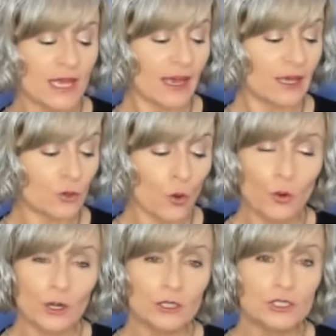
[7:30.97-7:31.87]
an
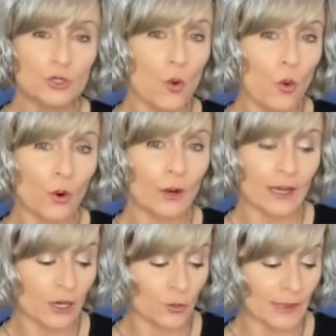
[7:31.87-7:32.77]
orange or
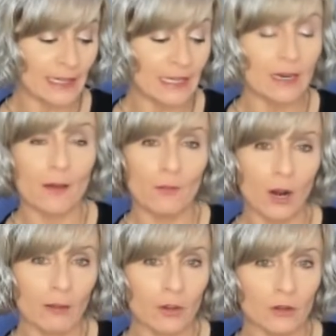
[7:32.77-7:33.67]
a green
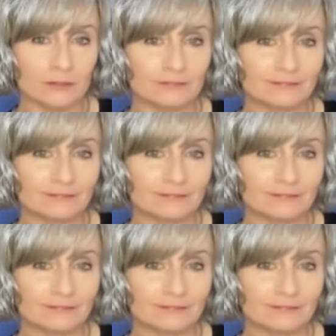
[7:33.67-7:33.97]
marble?